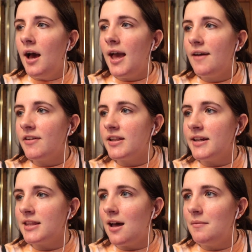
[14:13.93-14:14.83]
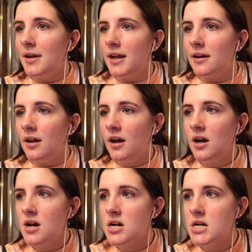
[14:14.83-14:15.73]
I haven't cleaned them in
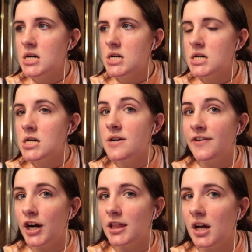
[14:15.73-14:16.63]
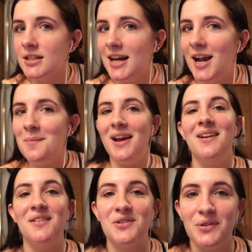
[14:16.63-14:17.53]
a very long time. I
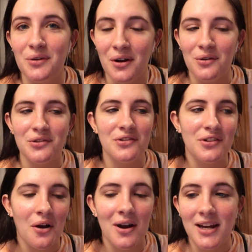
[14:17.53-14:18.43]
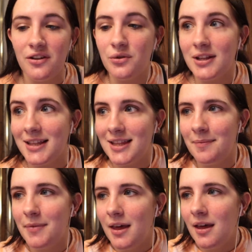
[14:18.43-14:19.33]
know it's really gross, so I need to clean them.